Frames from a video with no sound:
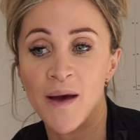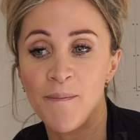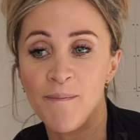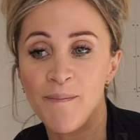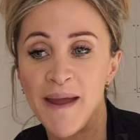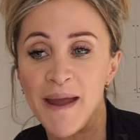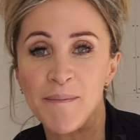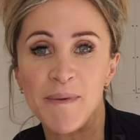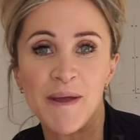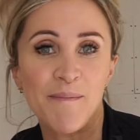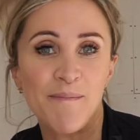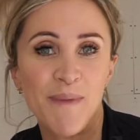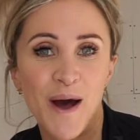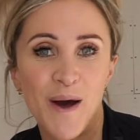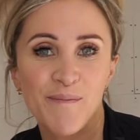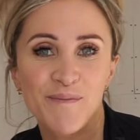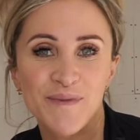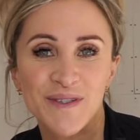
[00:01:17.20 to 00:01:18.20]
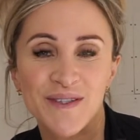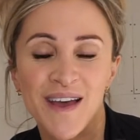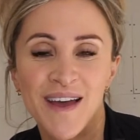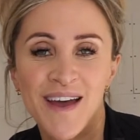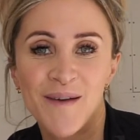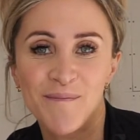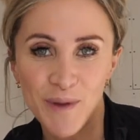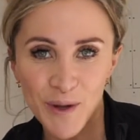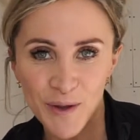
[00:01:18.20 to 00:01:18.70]
baby and bubs
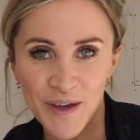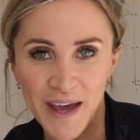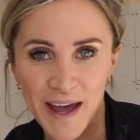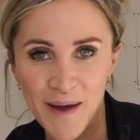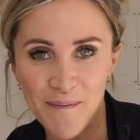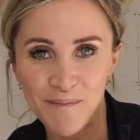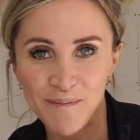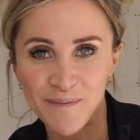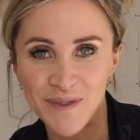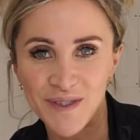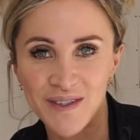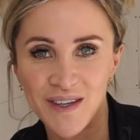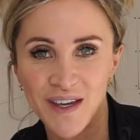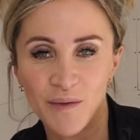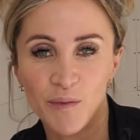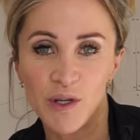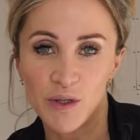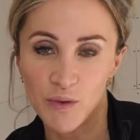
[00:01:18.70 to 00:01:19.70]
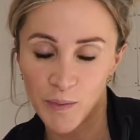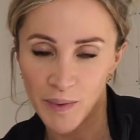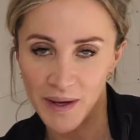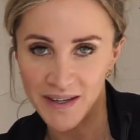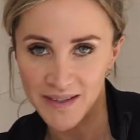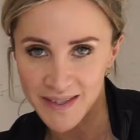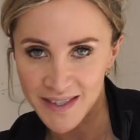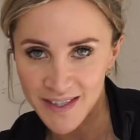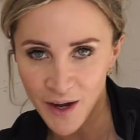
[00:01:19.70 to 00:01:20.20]
boot camps, which will be
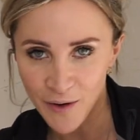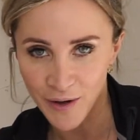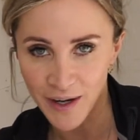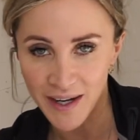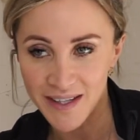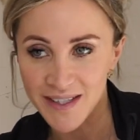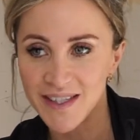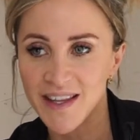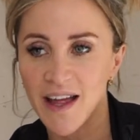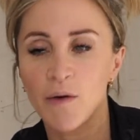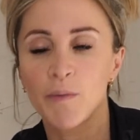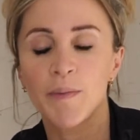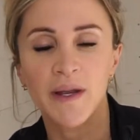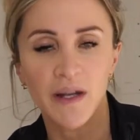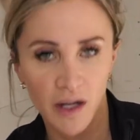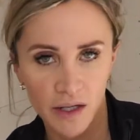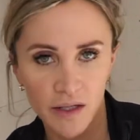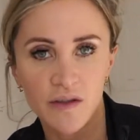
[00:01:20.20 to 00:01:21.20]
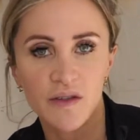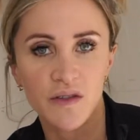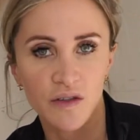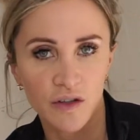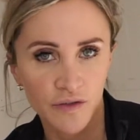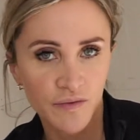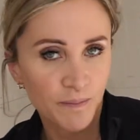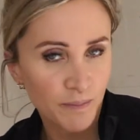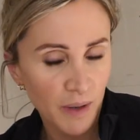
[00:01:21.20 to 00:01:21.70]
in Surrey. So that will be like your sort
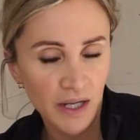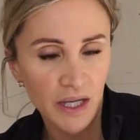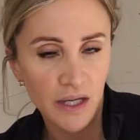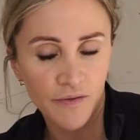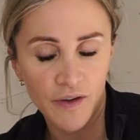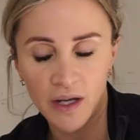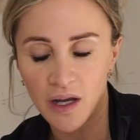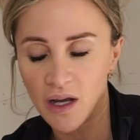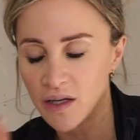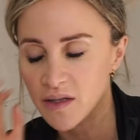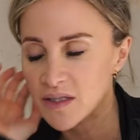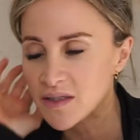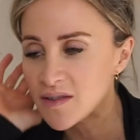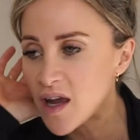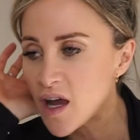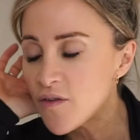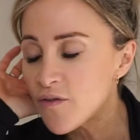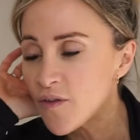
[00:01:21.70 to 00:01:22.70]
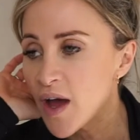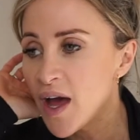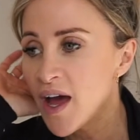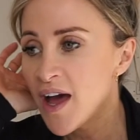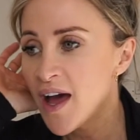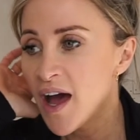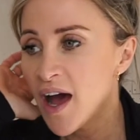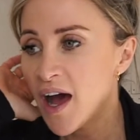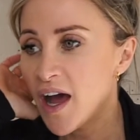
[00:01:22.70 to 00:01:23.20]
of buggy fit kind of stuff
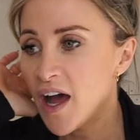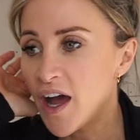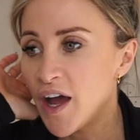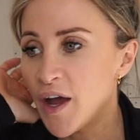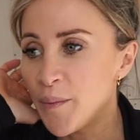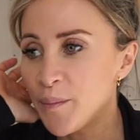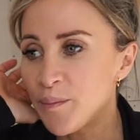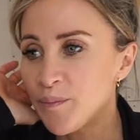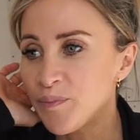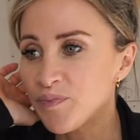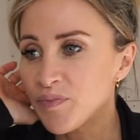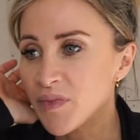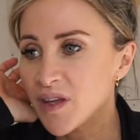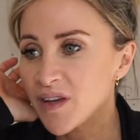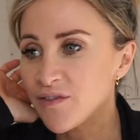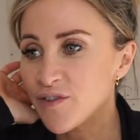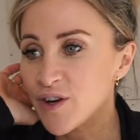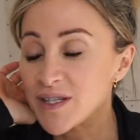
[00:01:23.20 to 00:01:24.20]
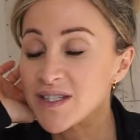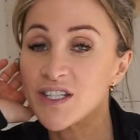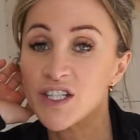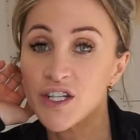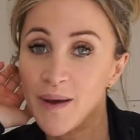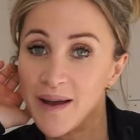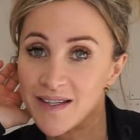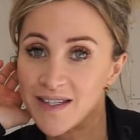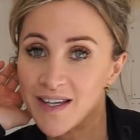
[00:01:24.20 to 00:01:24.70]
for us to
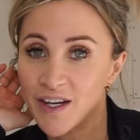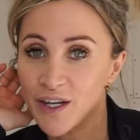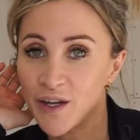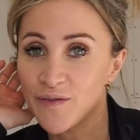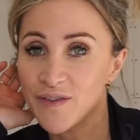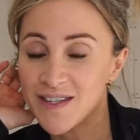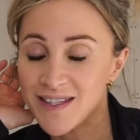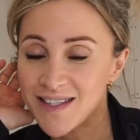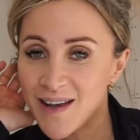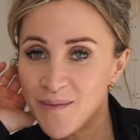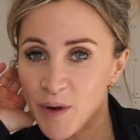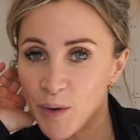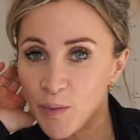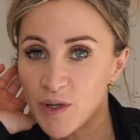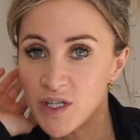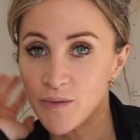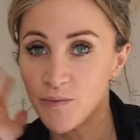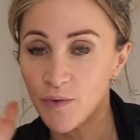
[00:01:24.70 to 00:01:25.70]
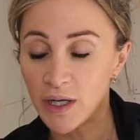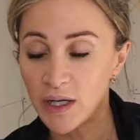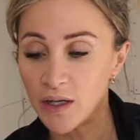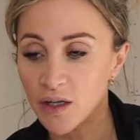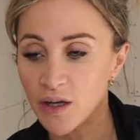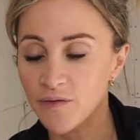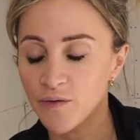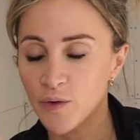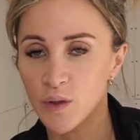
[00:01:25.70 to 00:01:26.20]
do outside over the summer, which I'm really
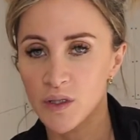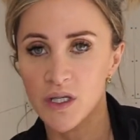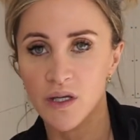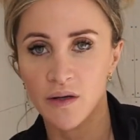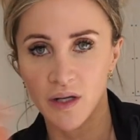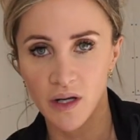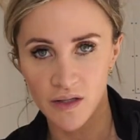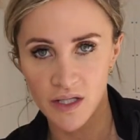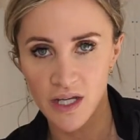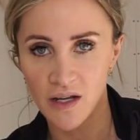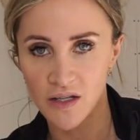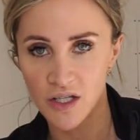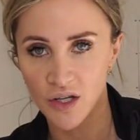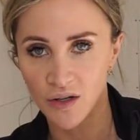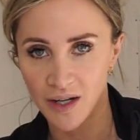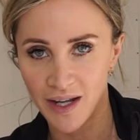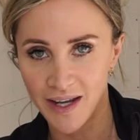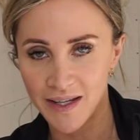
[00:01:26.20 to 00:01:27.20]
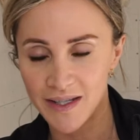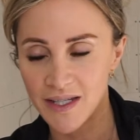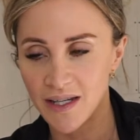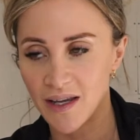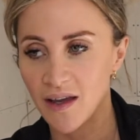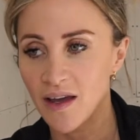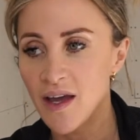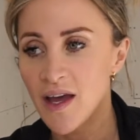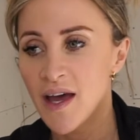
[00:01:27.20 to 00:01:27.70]
looking forward to and I'll touch on
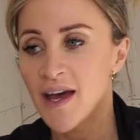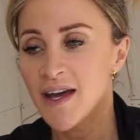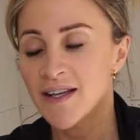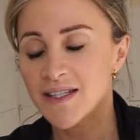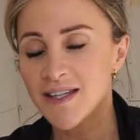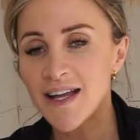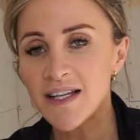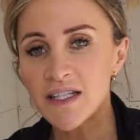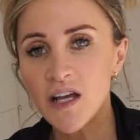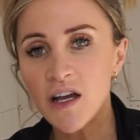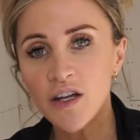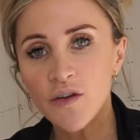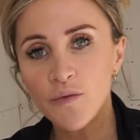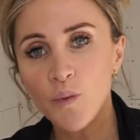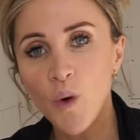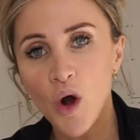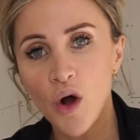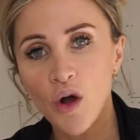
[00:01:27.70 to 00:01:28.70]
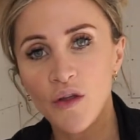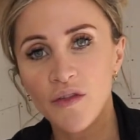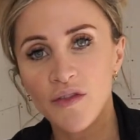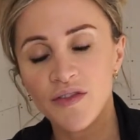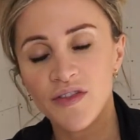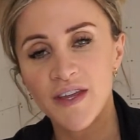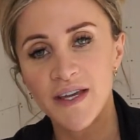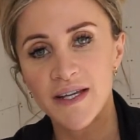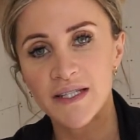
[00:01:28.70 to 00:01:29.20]
later. So that's kind of
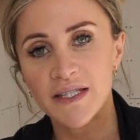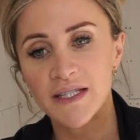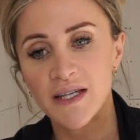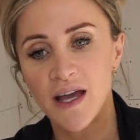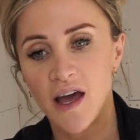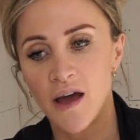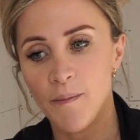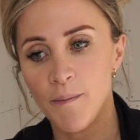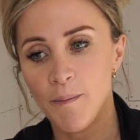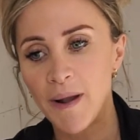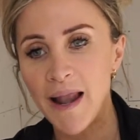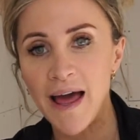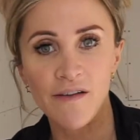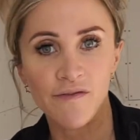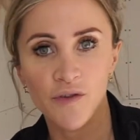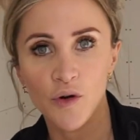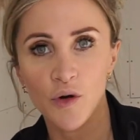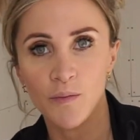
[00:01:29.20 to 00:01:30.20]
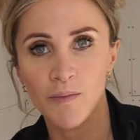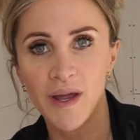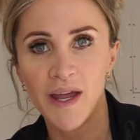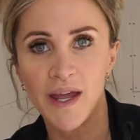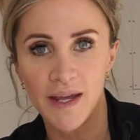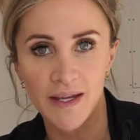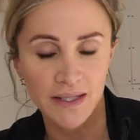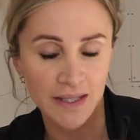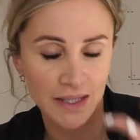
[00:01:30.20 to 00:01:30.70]
what this platform
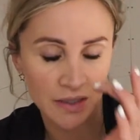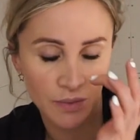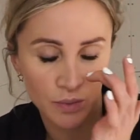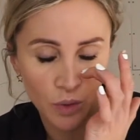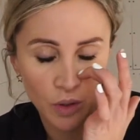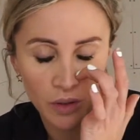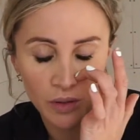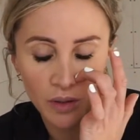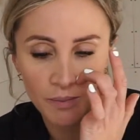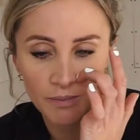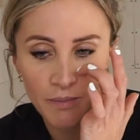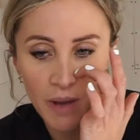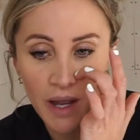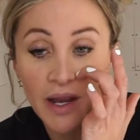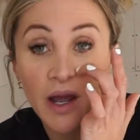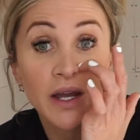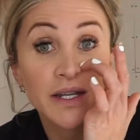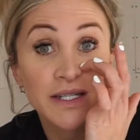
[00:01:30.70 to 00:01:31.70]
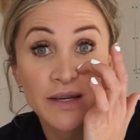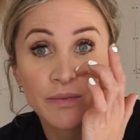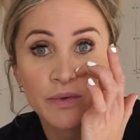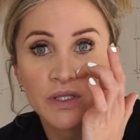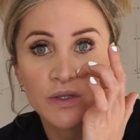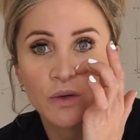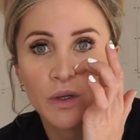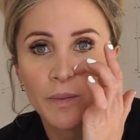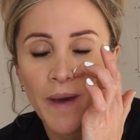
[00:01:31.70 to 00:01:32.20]
is. This is what my idea
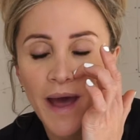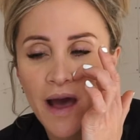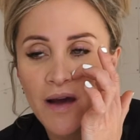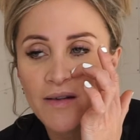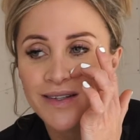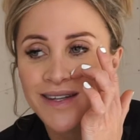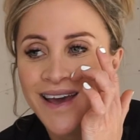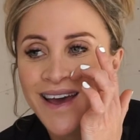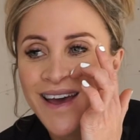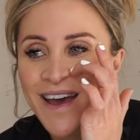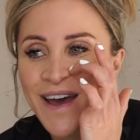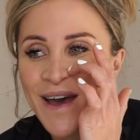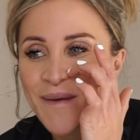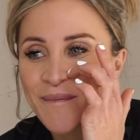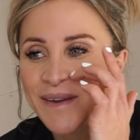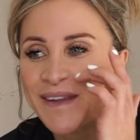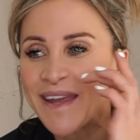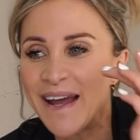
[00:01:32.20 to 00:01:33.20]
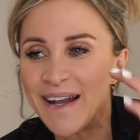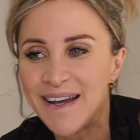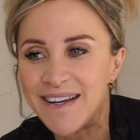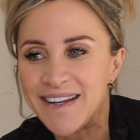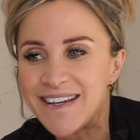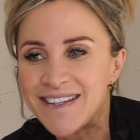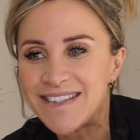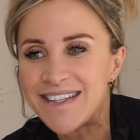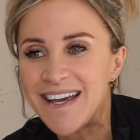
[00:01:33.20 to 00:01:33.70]
was all about. But yeah,
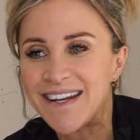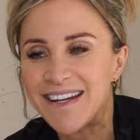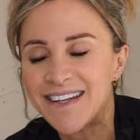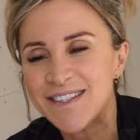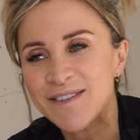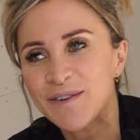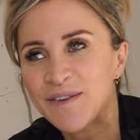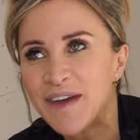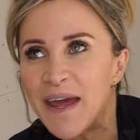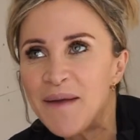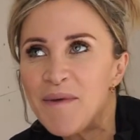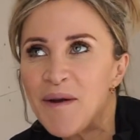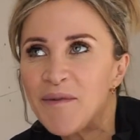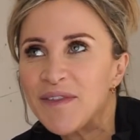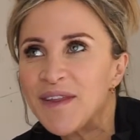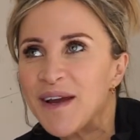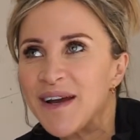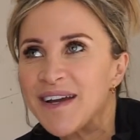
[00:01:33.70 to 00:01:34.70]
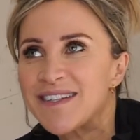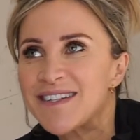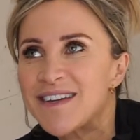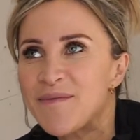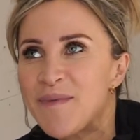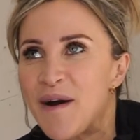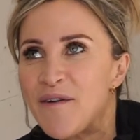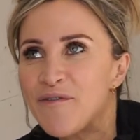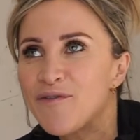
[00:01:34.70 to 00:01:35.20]
like I said, I sort of came up with the idea
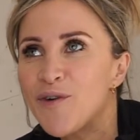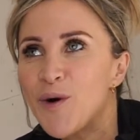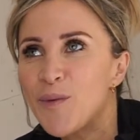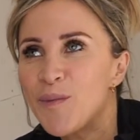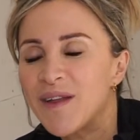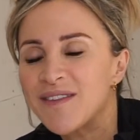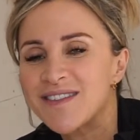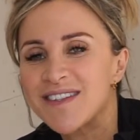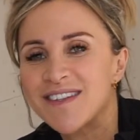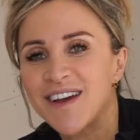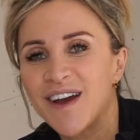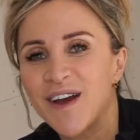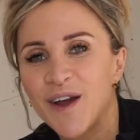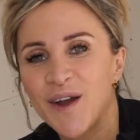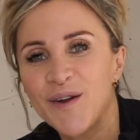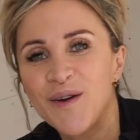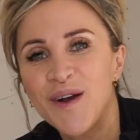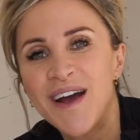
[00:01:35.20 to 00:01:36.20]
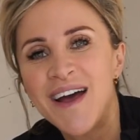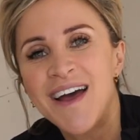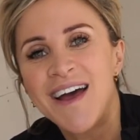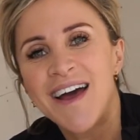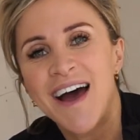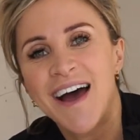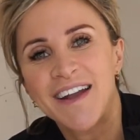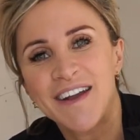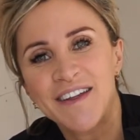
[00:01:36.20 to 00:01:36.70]
about 4 months ago,
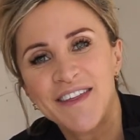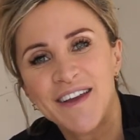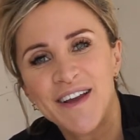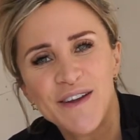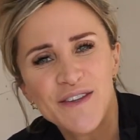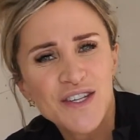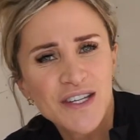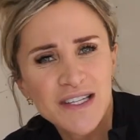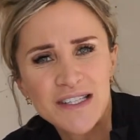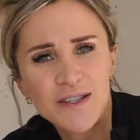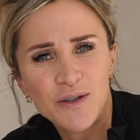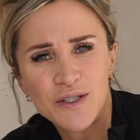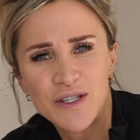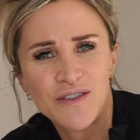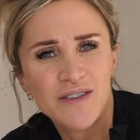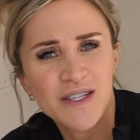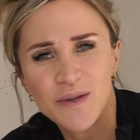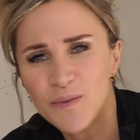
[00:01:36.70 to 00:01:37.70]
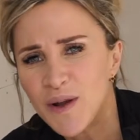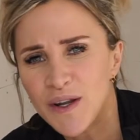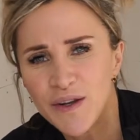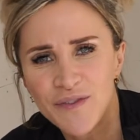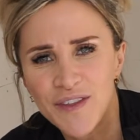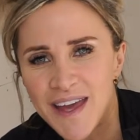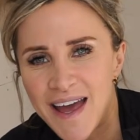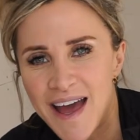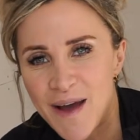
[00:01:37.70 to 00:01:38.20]
and I think I just logged on to one
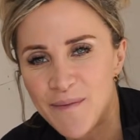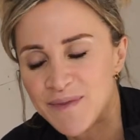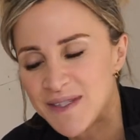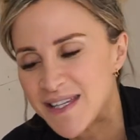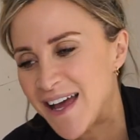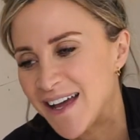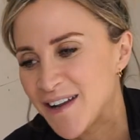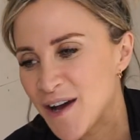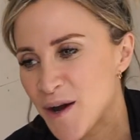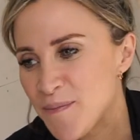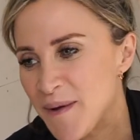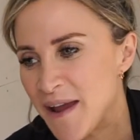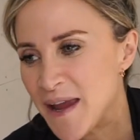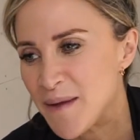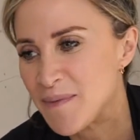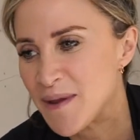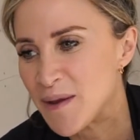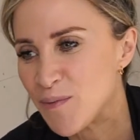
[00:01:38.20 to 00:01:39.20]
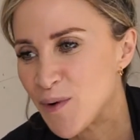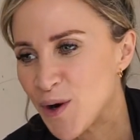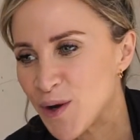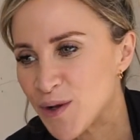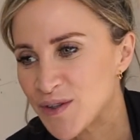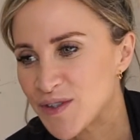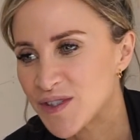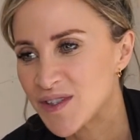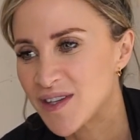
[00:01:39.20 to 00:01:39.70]
of the apps and our baby
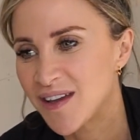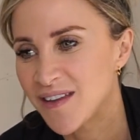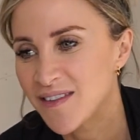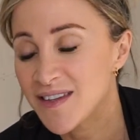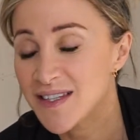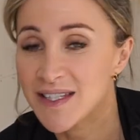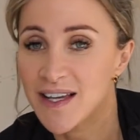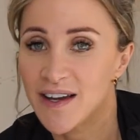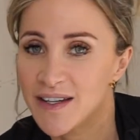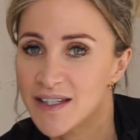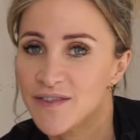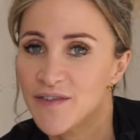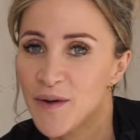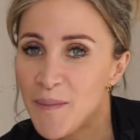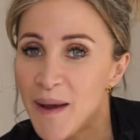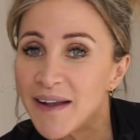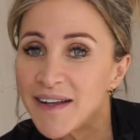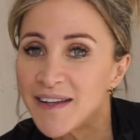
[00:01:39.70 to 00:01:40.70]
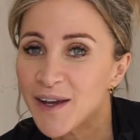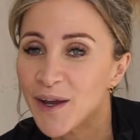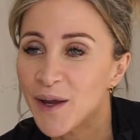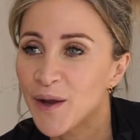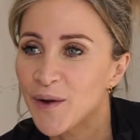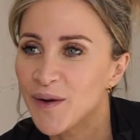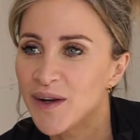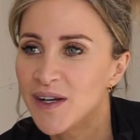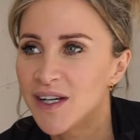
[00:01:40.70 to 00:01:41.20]
was the size of a
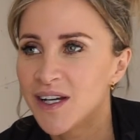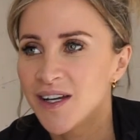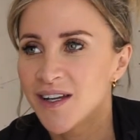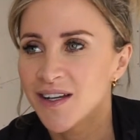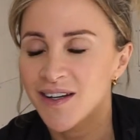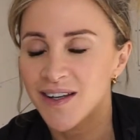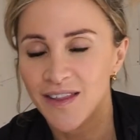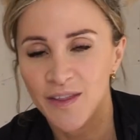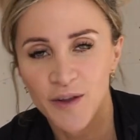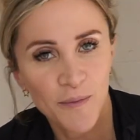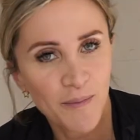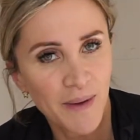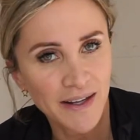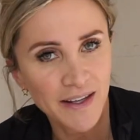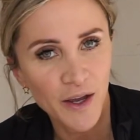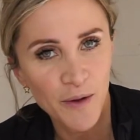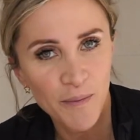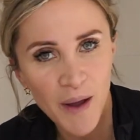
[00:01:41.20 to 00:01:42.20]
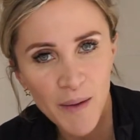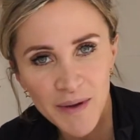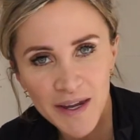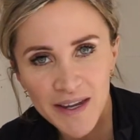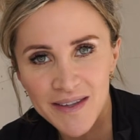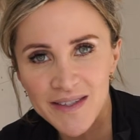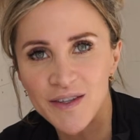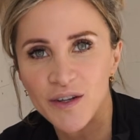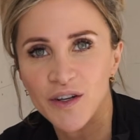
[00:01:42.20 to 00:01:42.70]
mango. I thought Mango
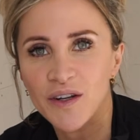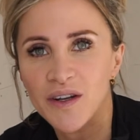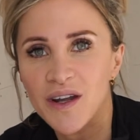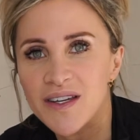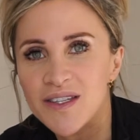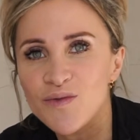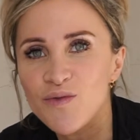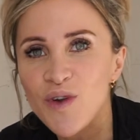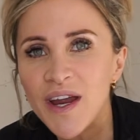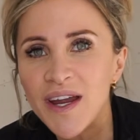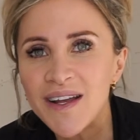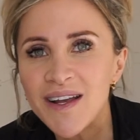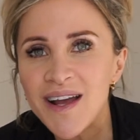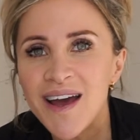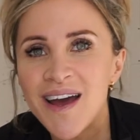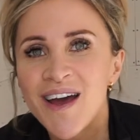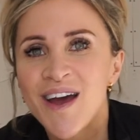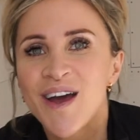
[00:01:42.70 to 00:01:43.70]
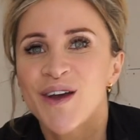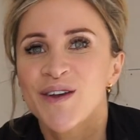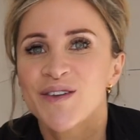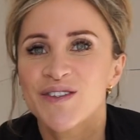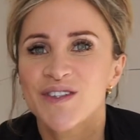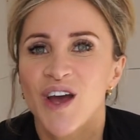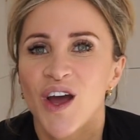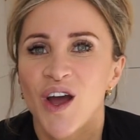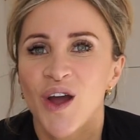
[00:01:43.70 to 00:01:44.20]
Mummies got a nice ring.
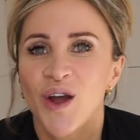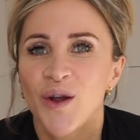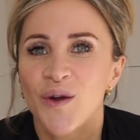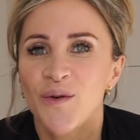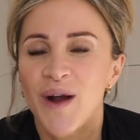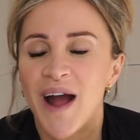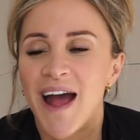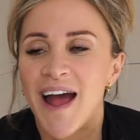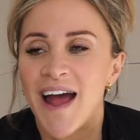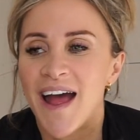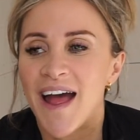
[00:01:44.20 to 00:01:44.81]
So